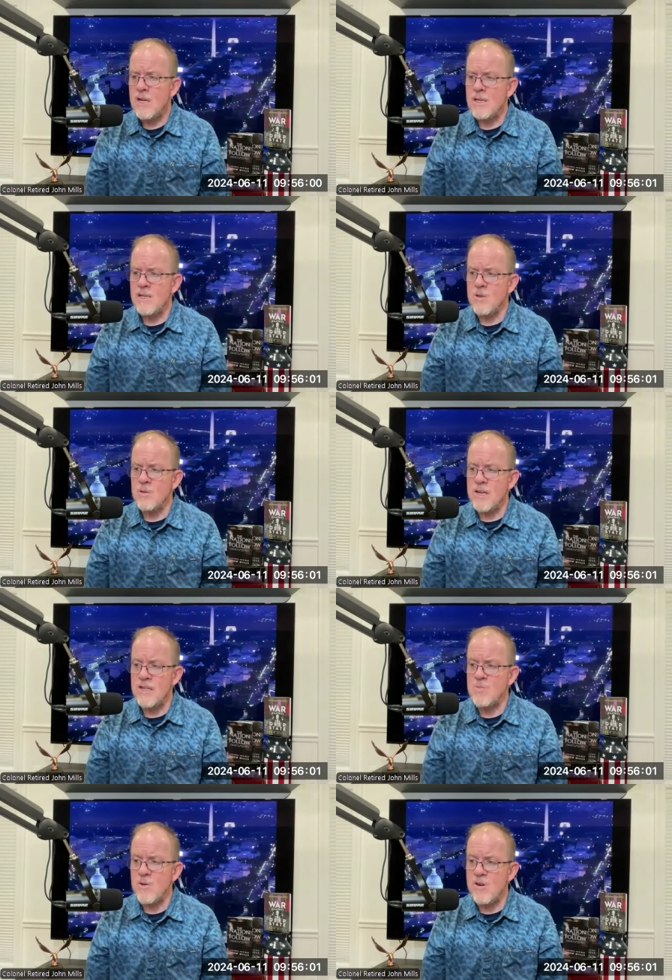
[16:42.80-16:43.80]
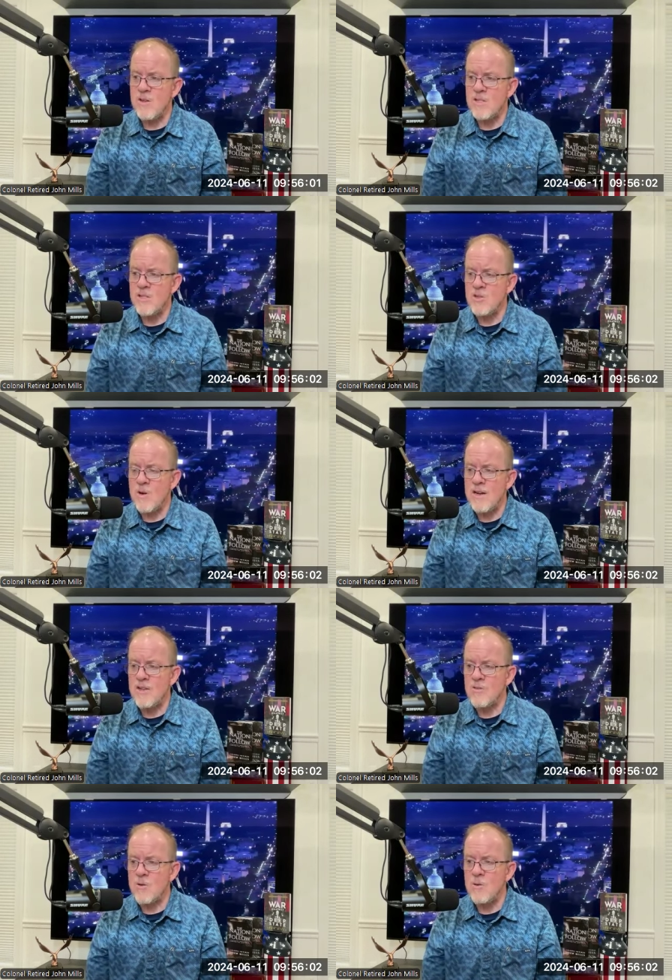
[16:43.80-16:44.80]
His only experience is trying to
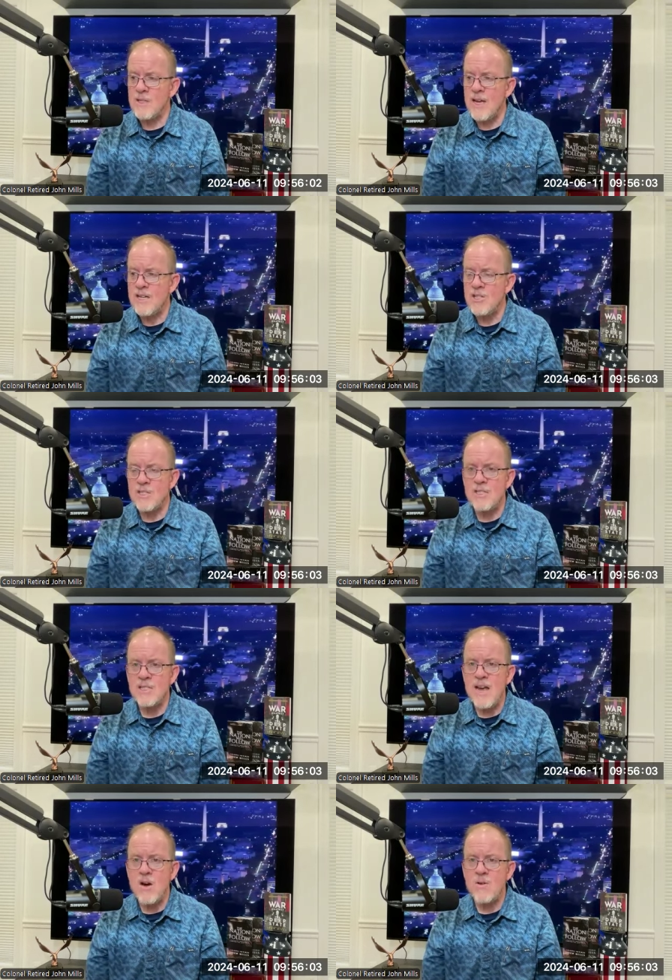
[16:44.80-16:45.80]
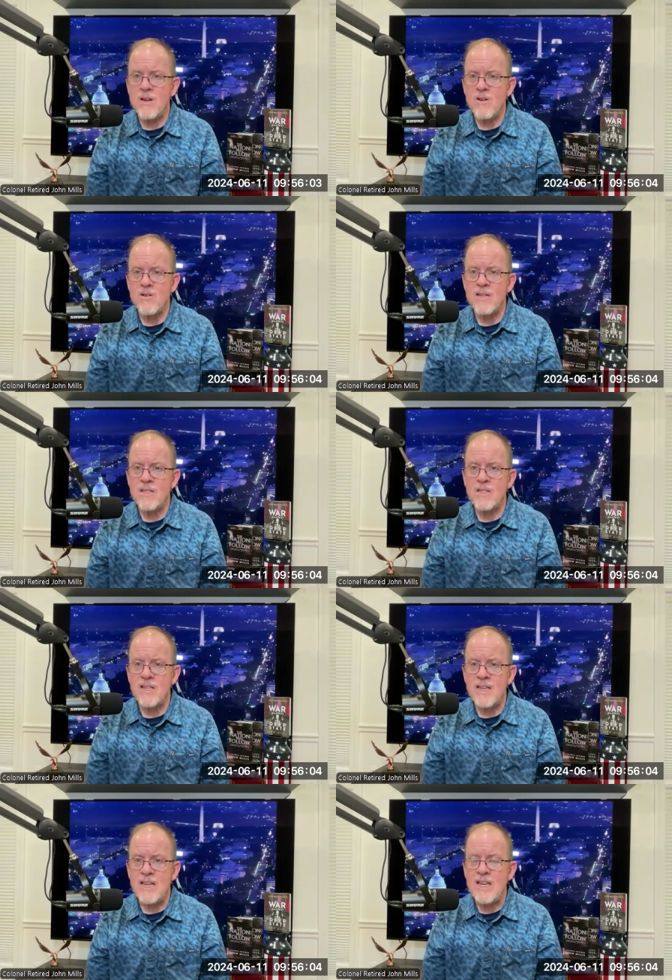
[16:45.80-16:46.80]
throw elections, and now here he is,
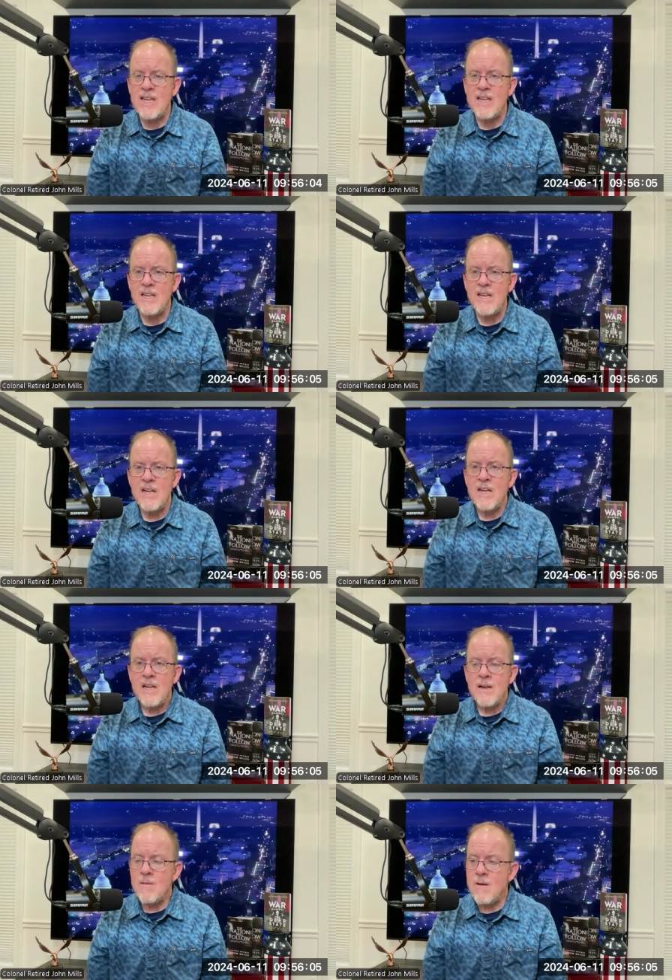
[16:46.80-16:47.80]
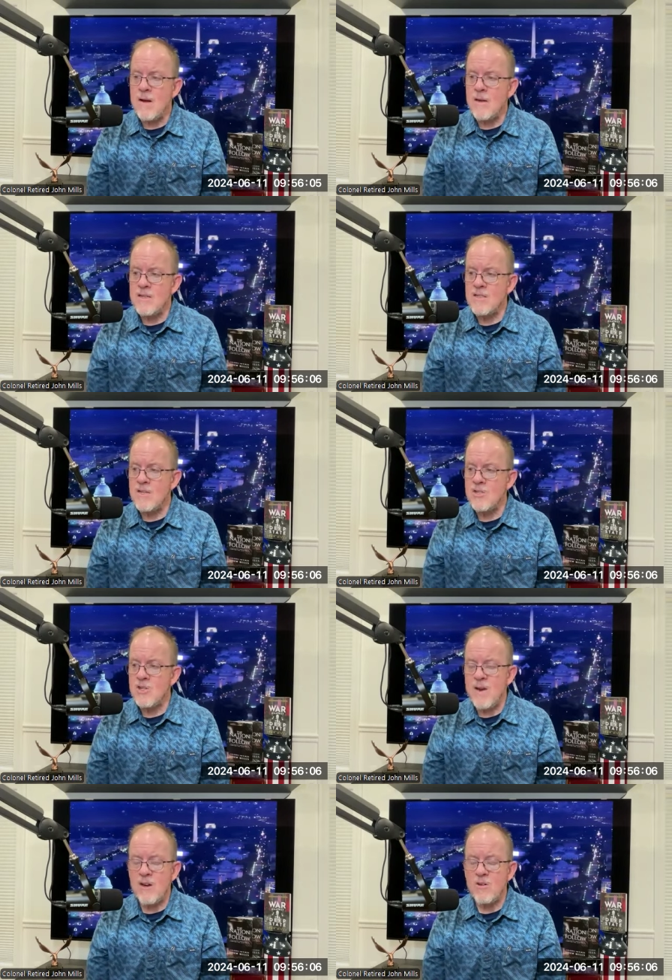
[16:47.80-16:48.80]
the key uh,
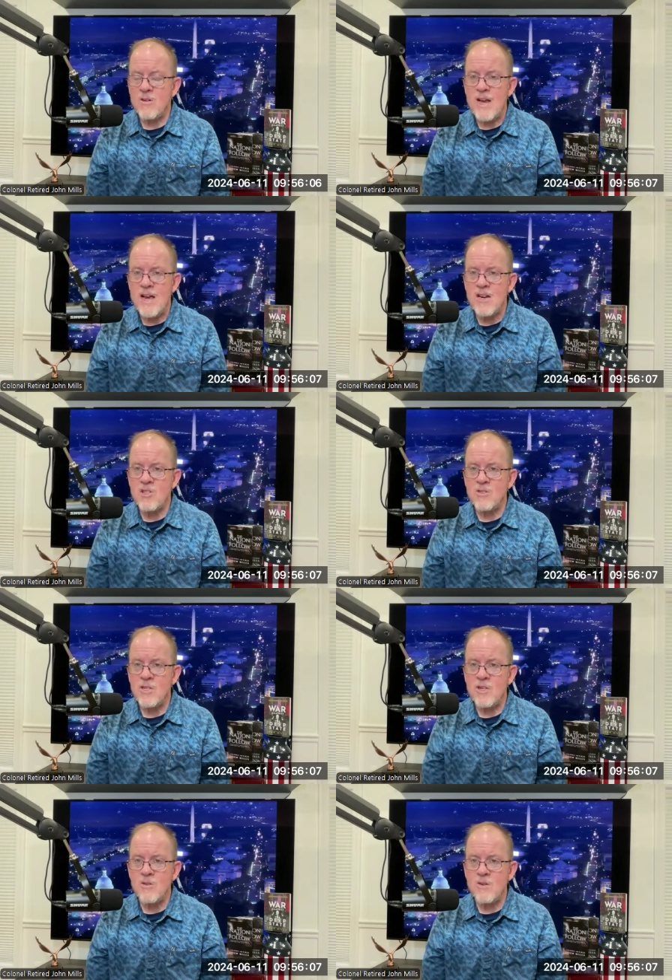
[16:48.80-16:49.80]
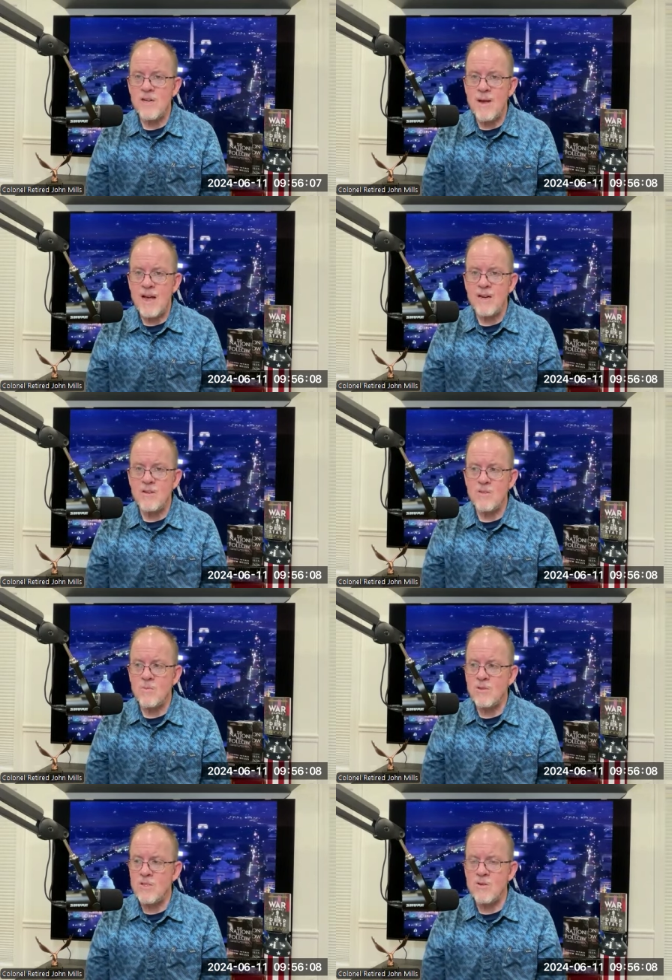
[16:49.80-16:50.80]
decision maker on national security matters
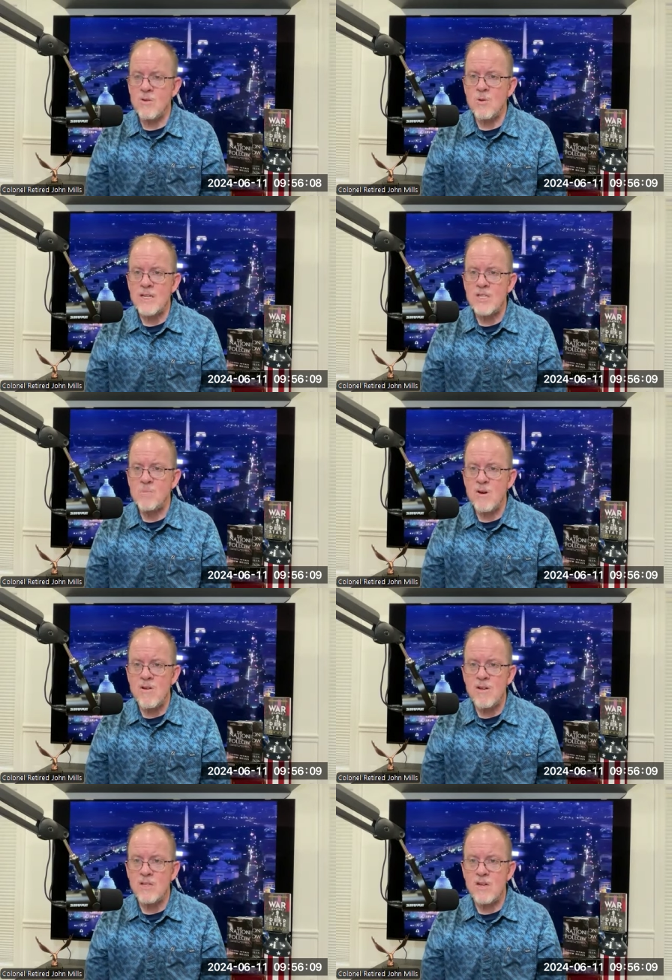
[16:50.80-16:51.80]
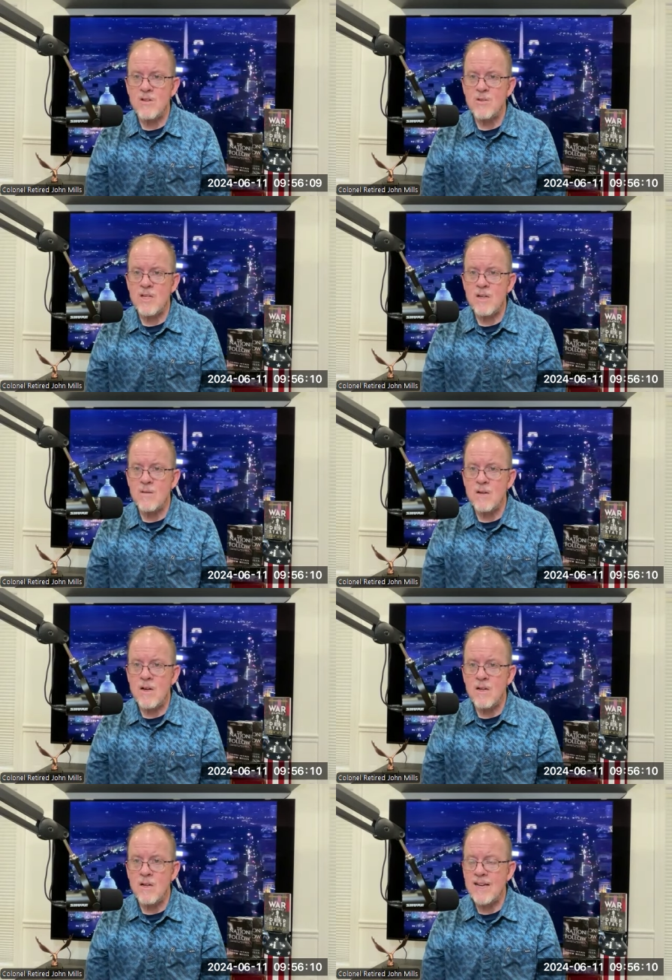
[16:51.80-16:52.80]
with zero experience other than
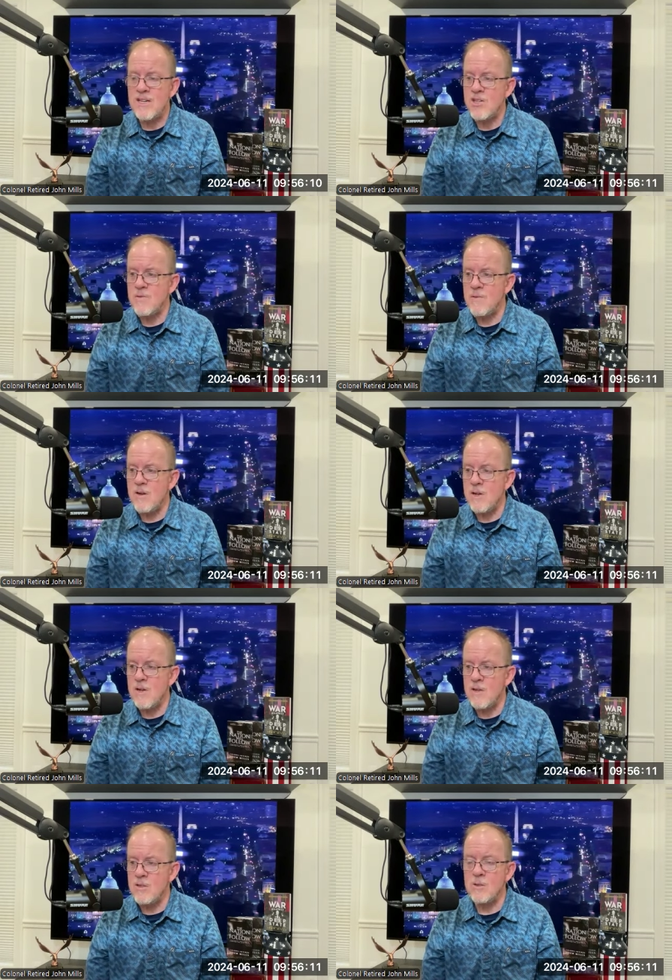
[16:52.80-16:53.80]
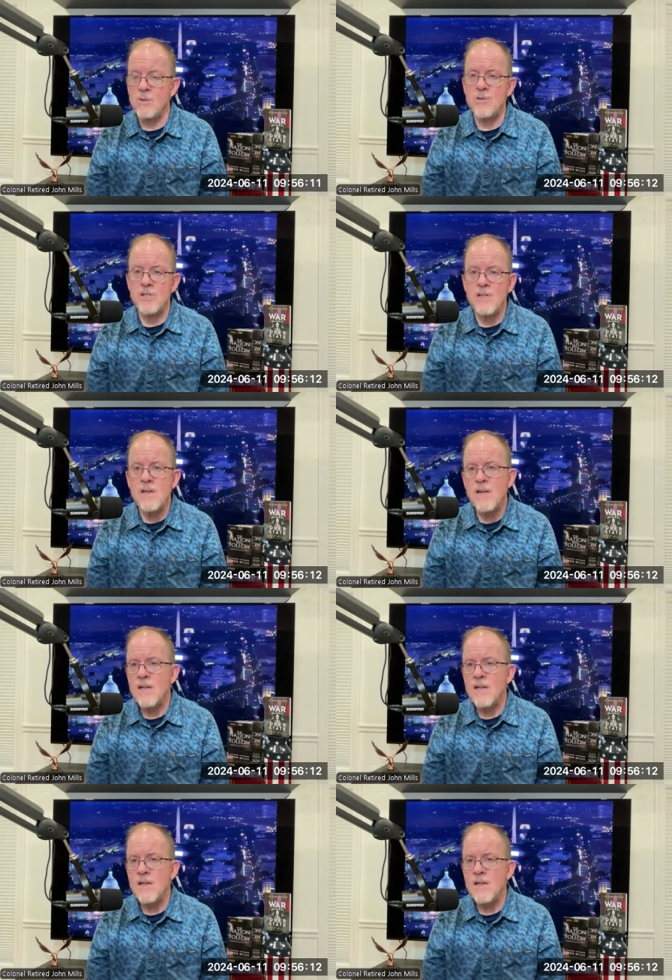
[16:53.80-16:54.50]
uh, election uh, collusion.